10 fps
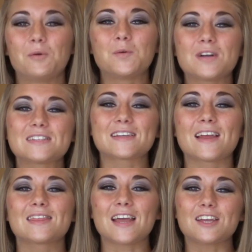Well, once
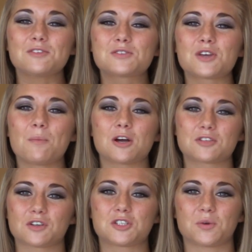again, thank you so much
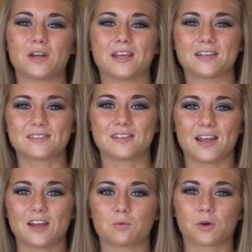for joining us
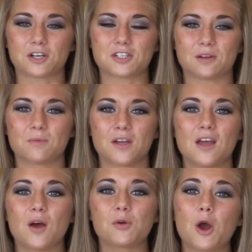today in worship,
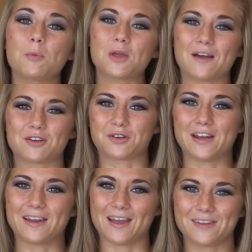and we hope you have a
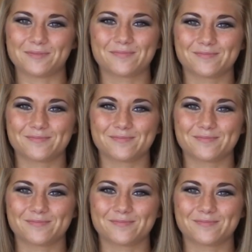great day.